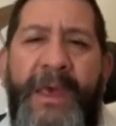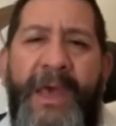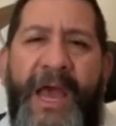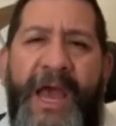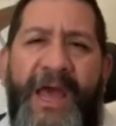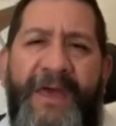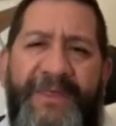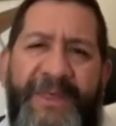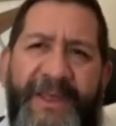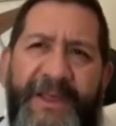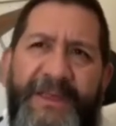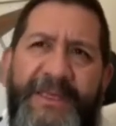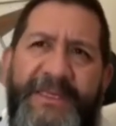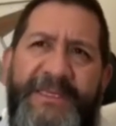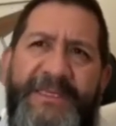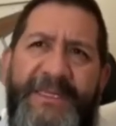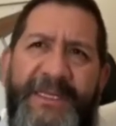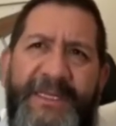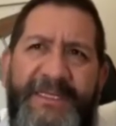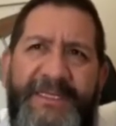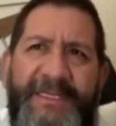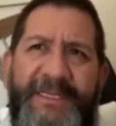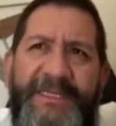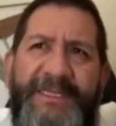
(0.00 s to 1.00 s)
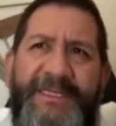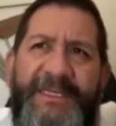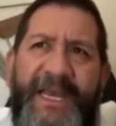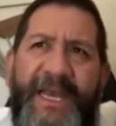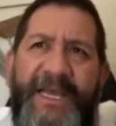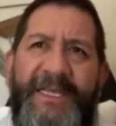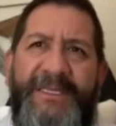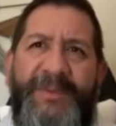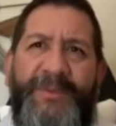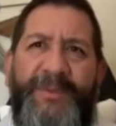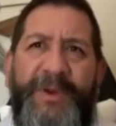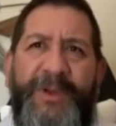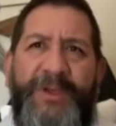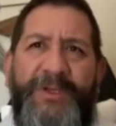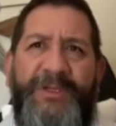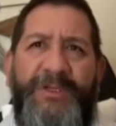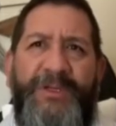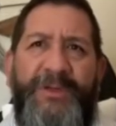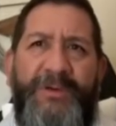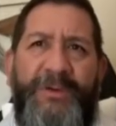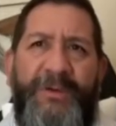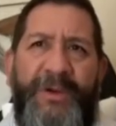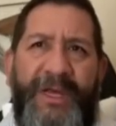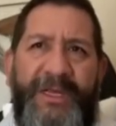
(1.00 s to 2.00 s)
I think the citizen science approach
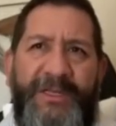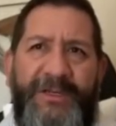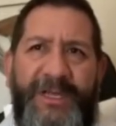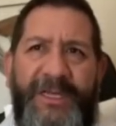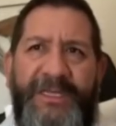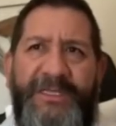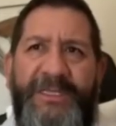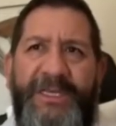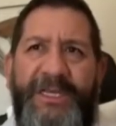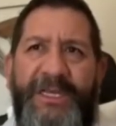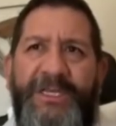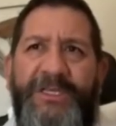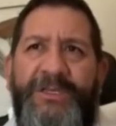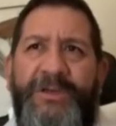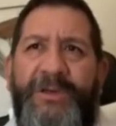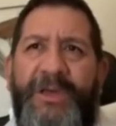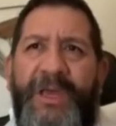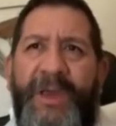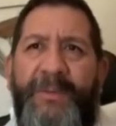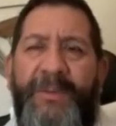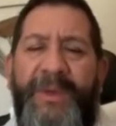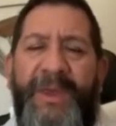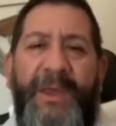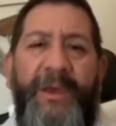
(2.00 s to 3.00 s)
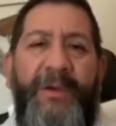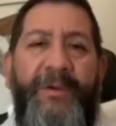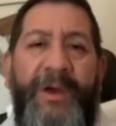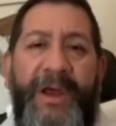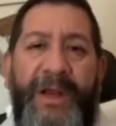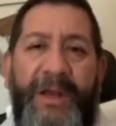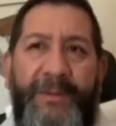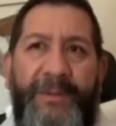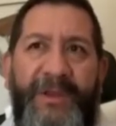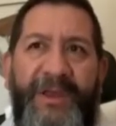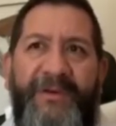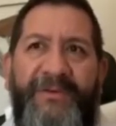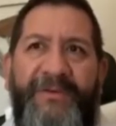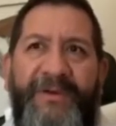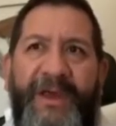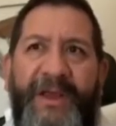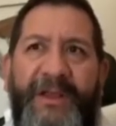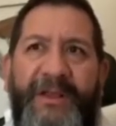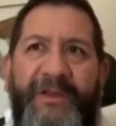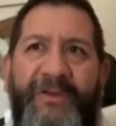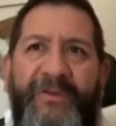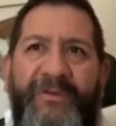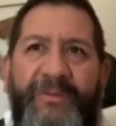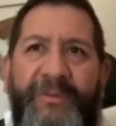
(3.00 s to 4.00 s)
to address the issue can be incredibly
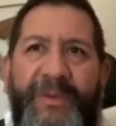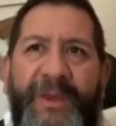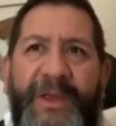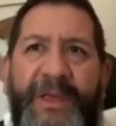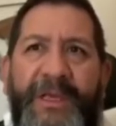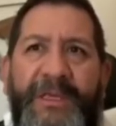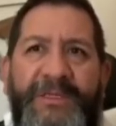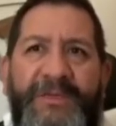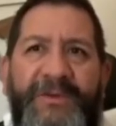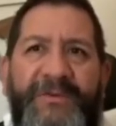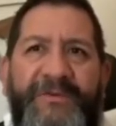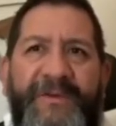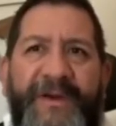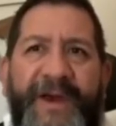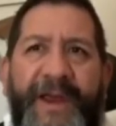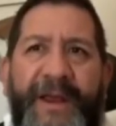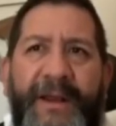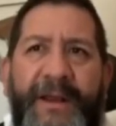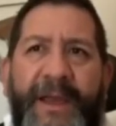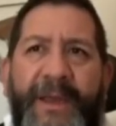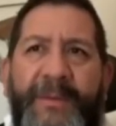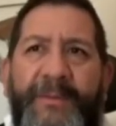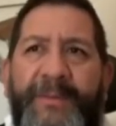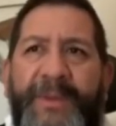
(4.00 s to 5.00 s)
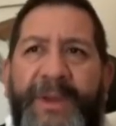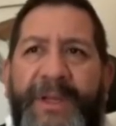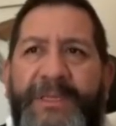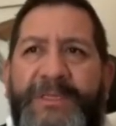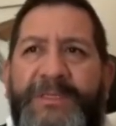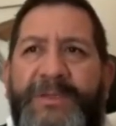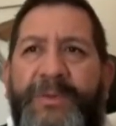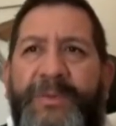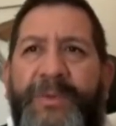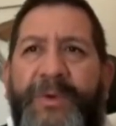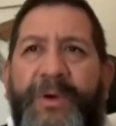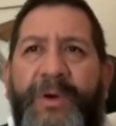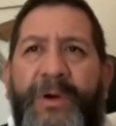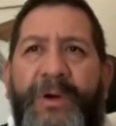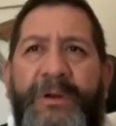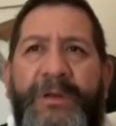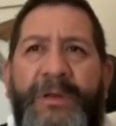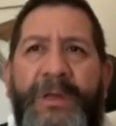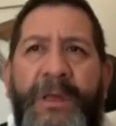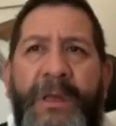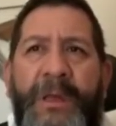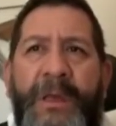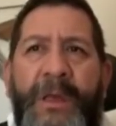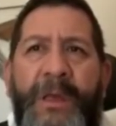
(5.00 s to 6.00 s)
effective because you find and build
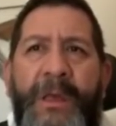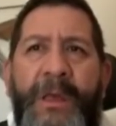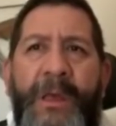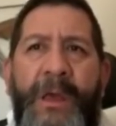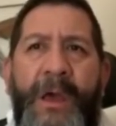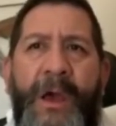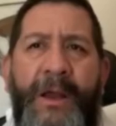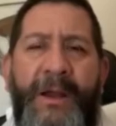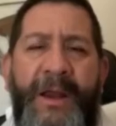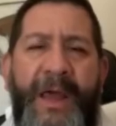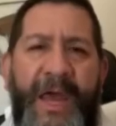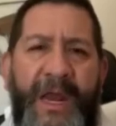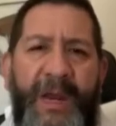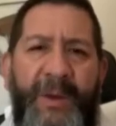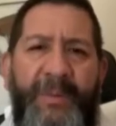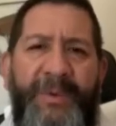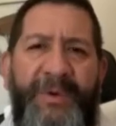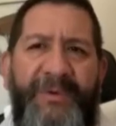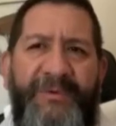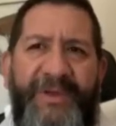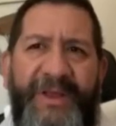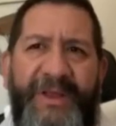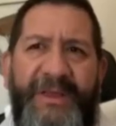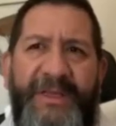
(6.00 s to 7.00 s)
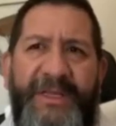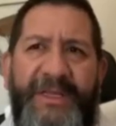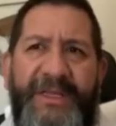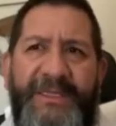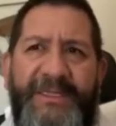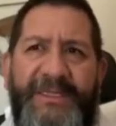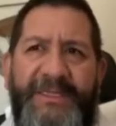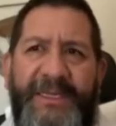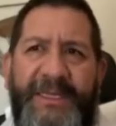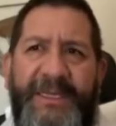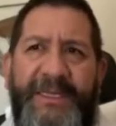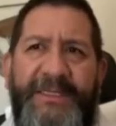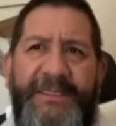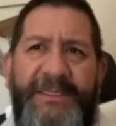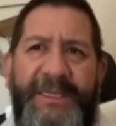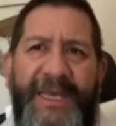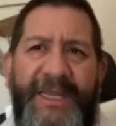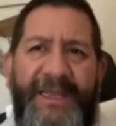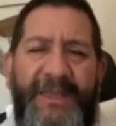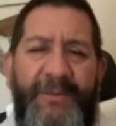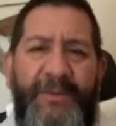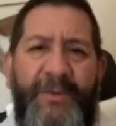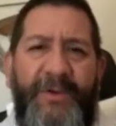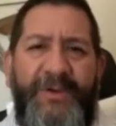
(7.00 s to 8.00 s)
support on how to prevent the disease
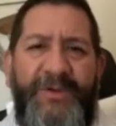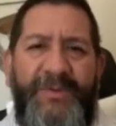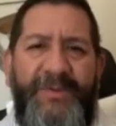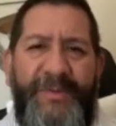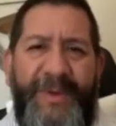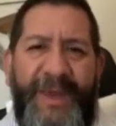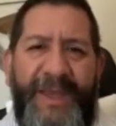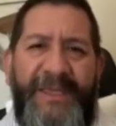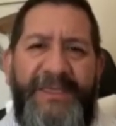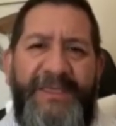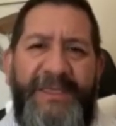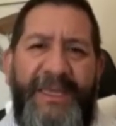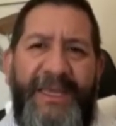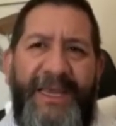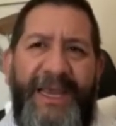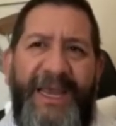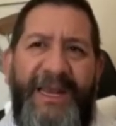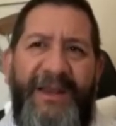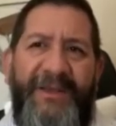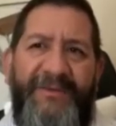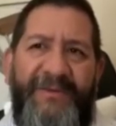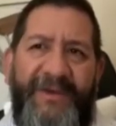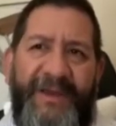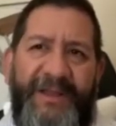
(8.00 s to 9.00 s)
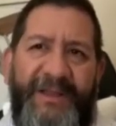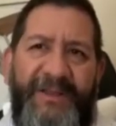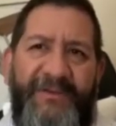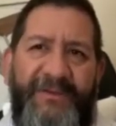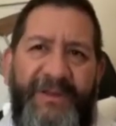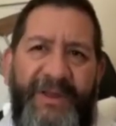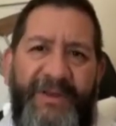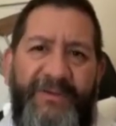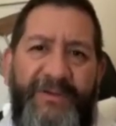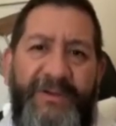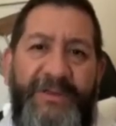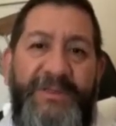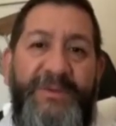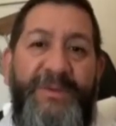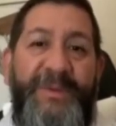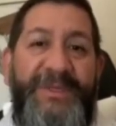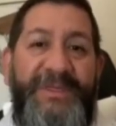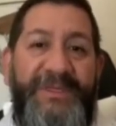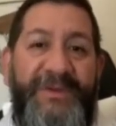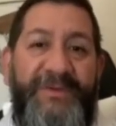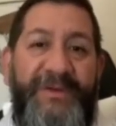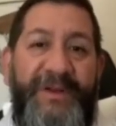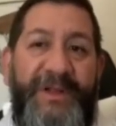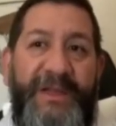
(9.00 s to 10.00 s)
at the most basic and effective level,
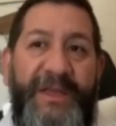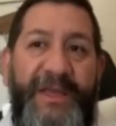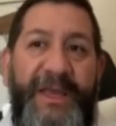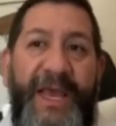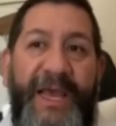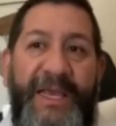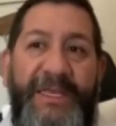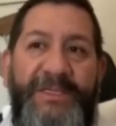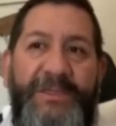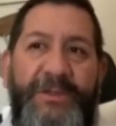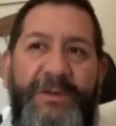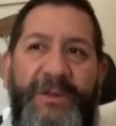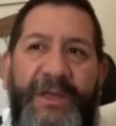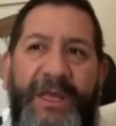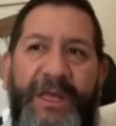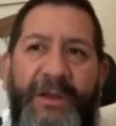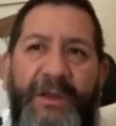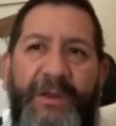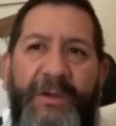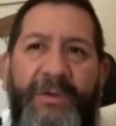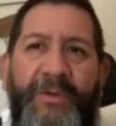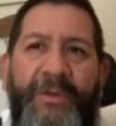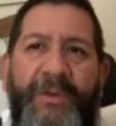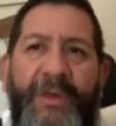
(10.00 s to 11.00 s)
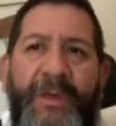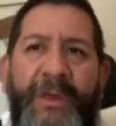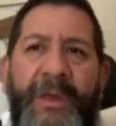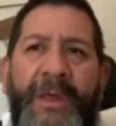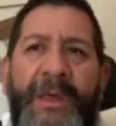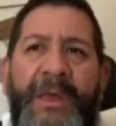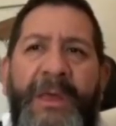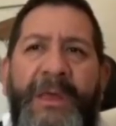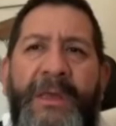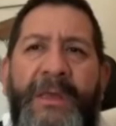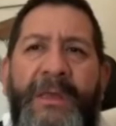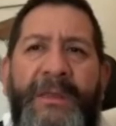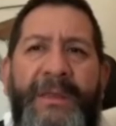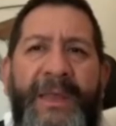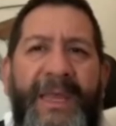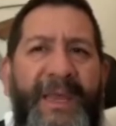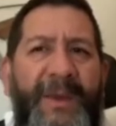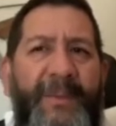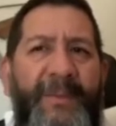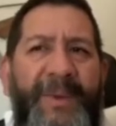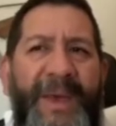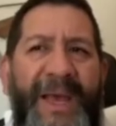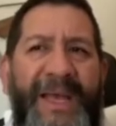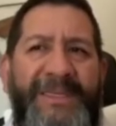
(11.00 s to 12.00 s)
specifically high school age youth. They
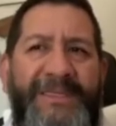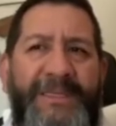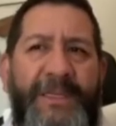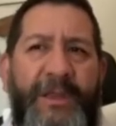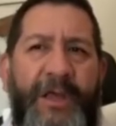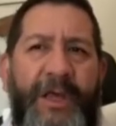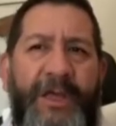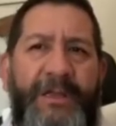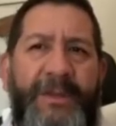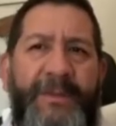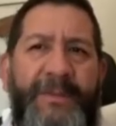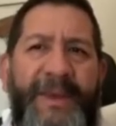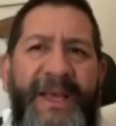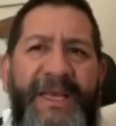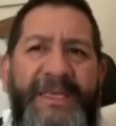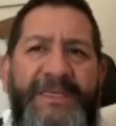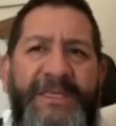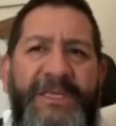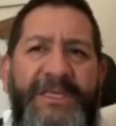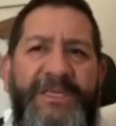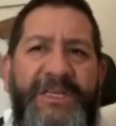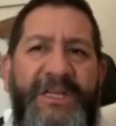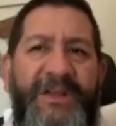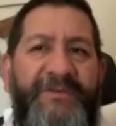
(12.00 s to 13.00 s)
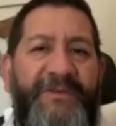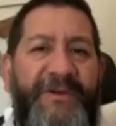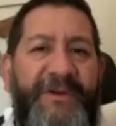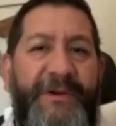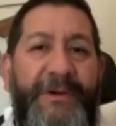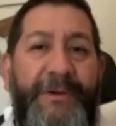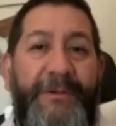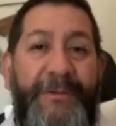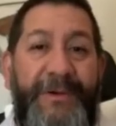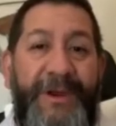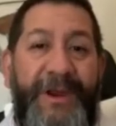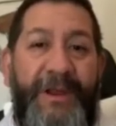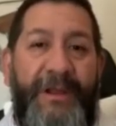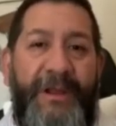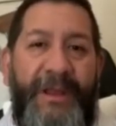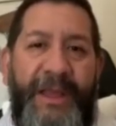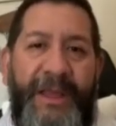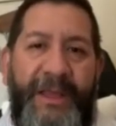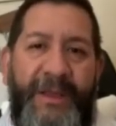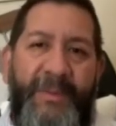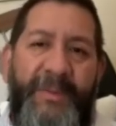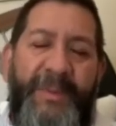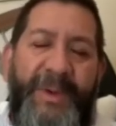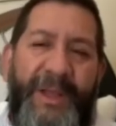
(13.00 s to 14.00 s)
can pass along the message in a very real
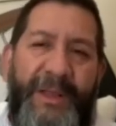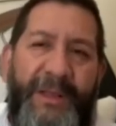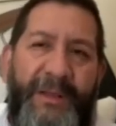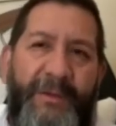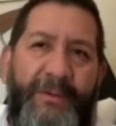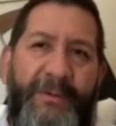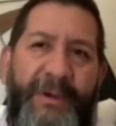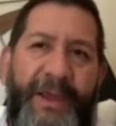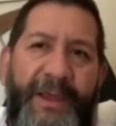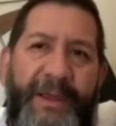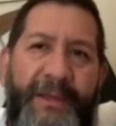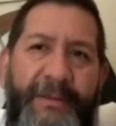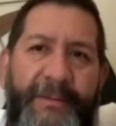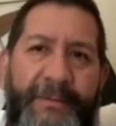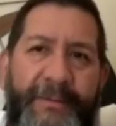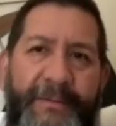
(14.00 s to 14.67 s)
and compelling way.